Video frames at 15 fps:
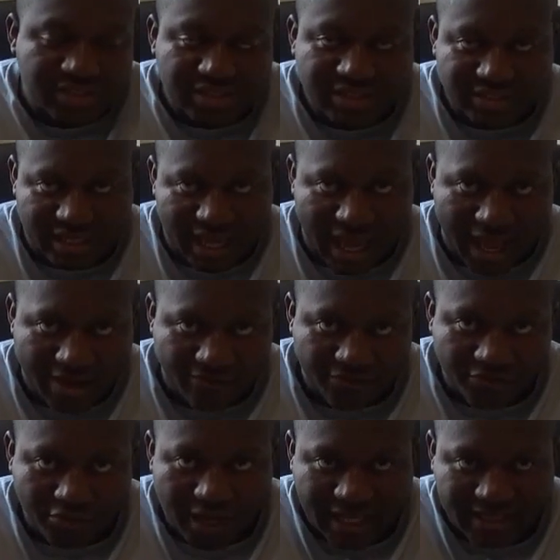good to
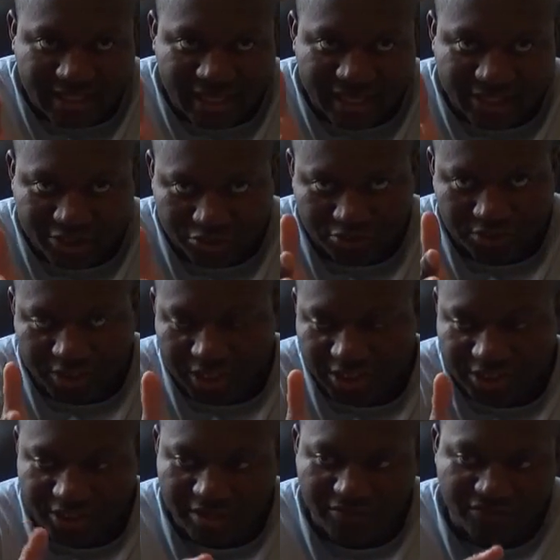have like the
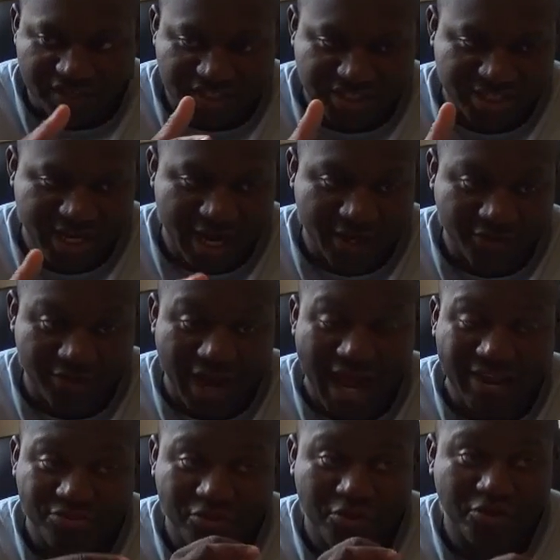introduction of each character.
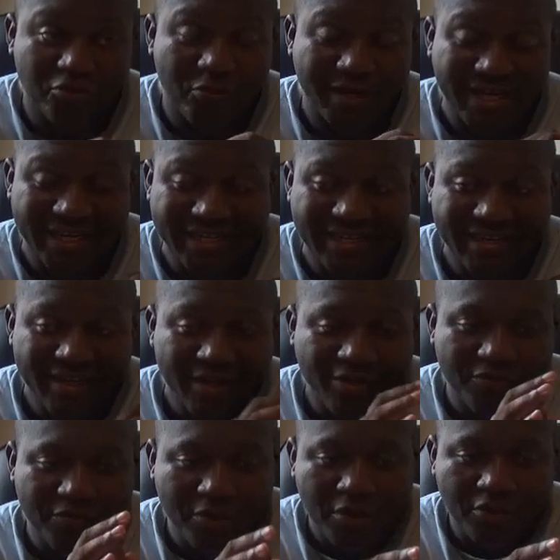I thought the way
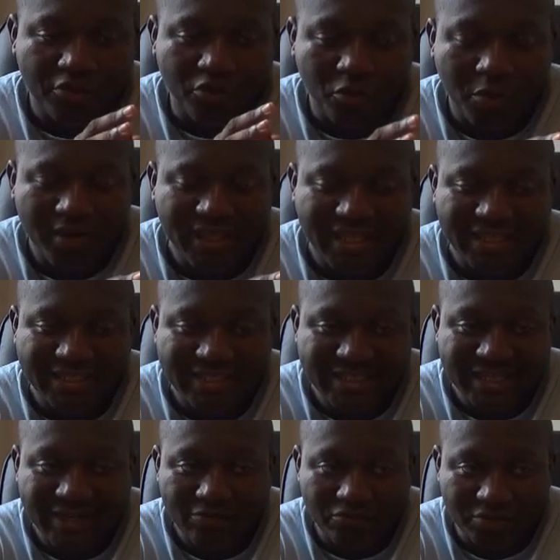that they
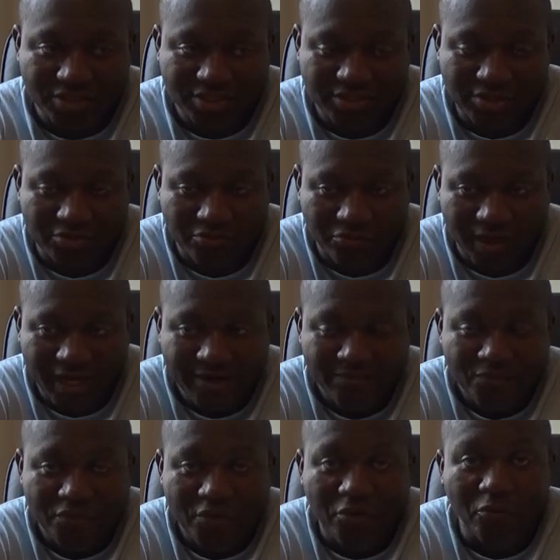did it was great.
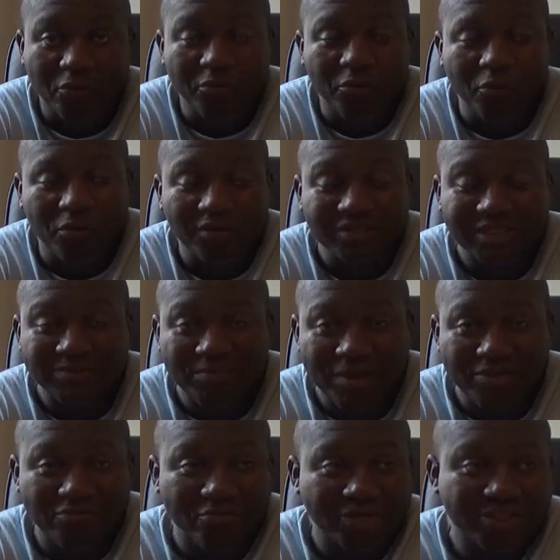Will
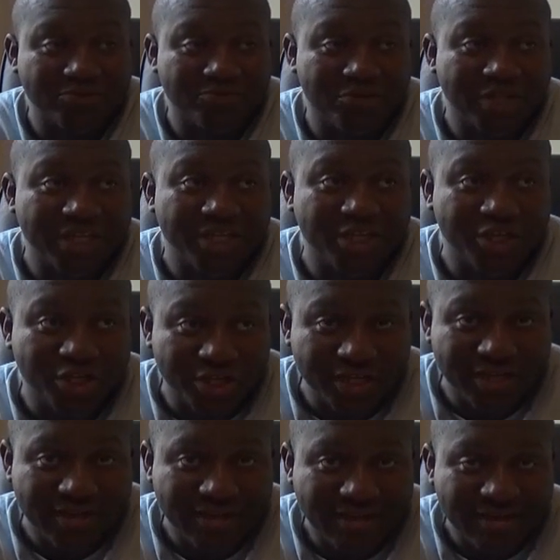Smith was really
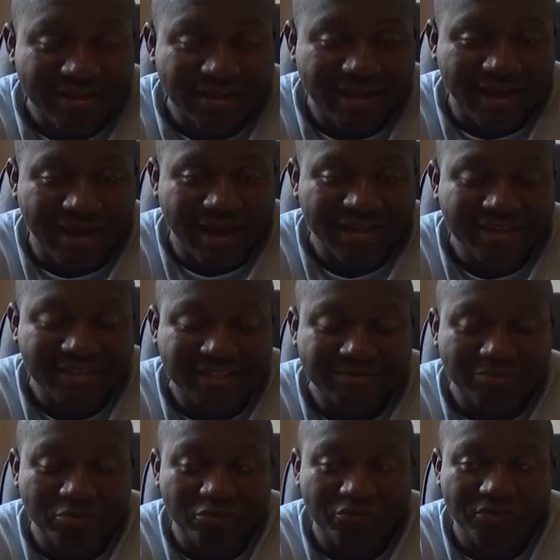good in this
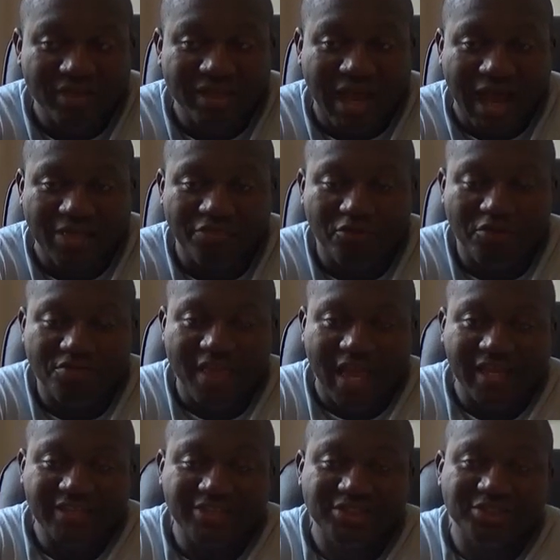movie. I thought that
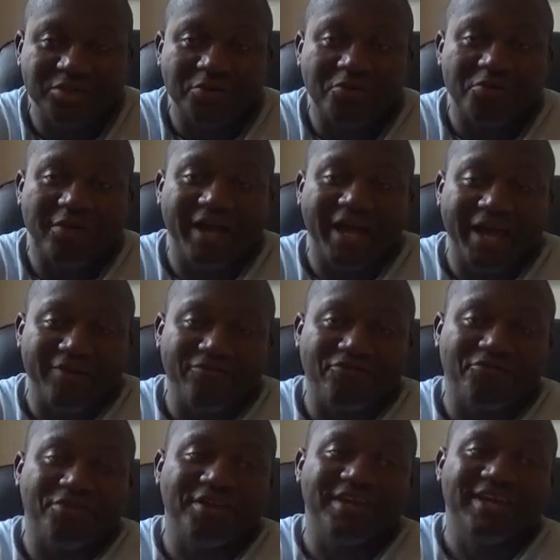he stole
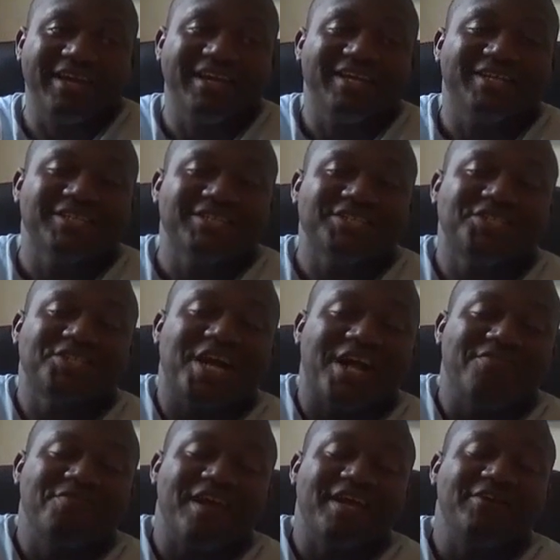every
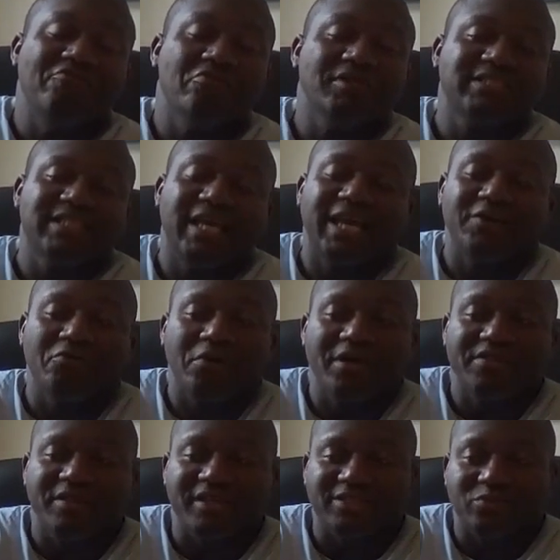shot that he was in
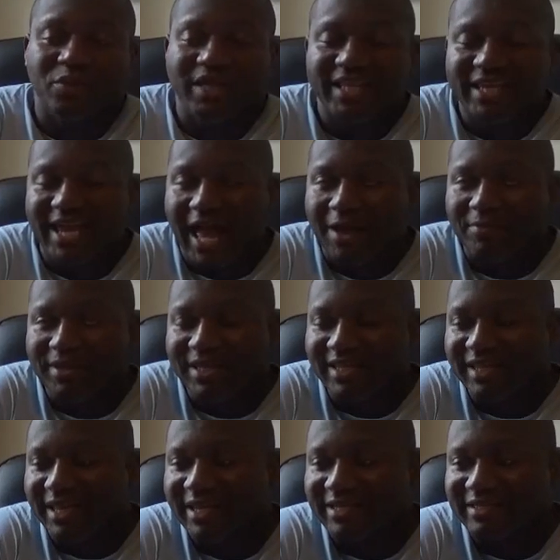with his witty
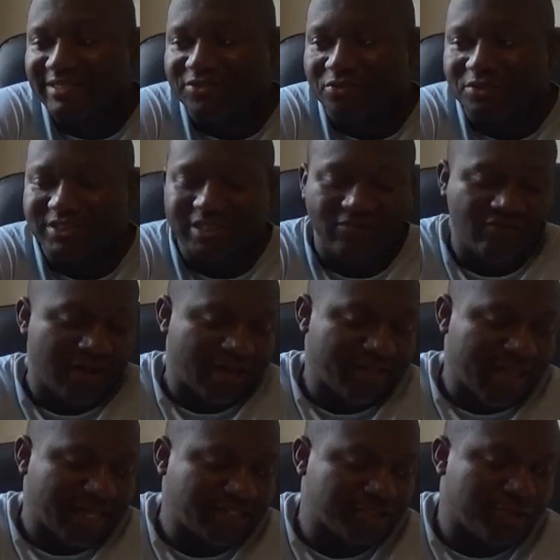comedy and stuff like
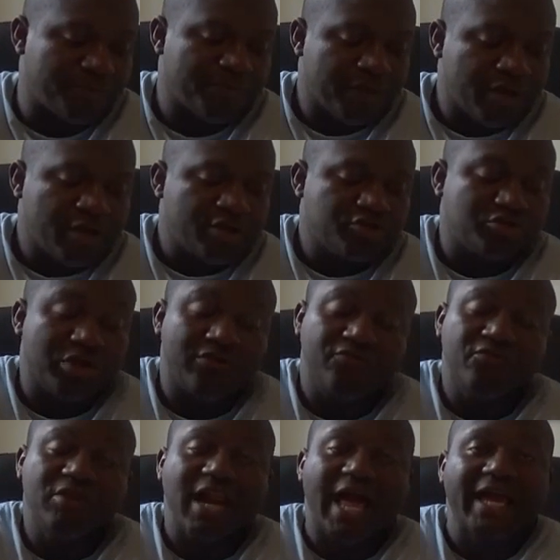that. So if
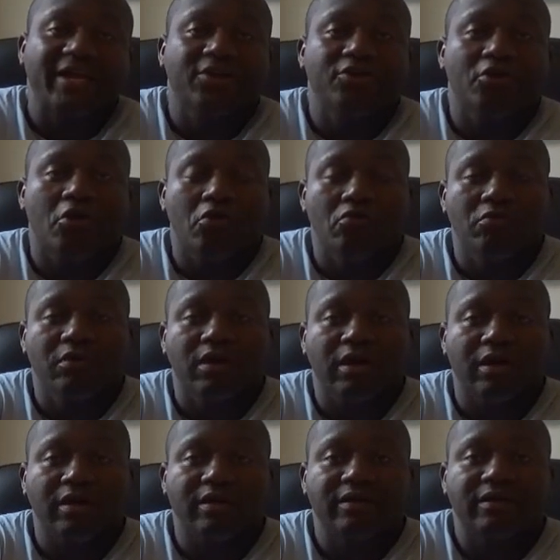you like
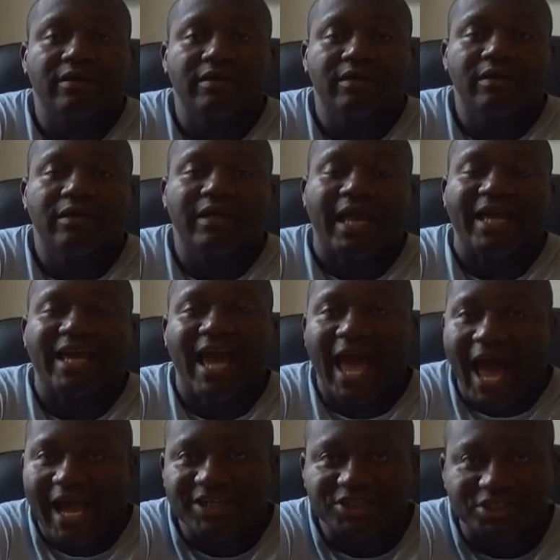like
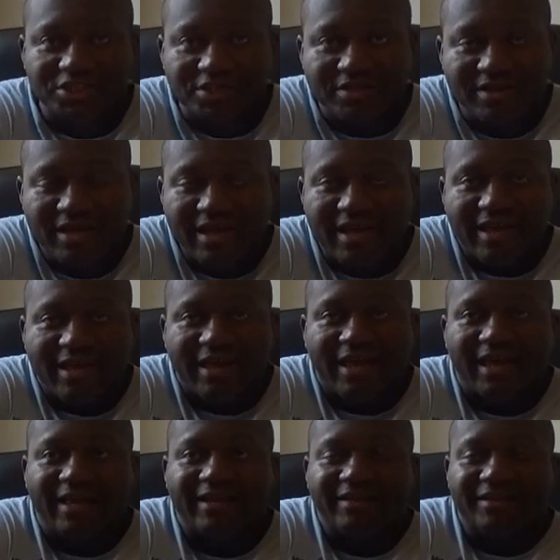action
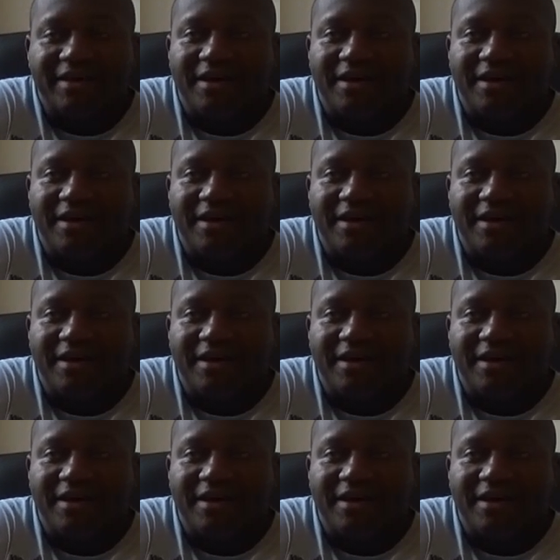and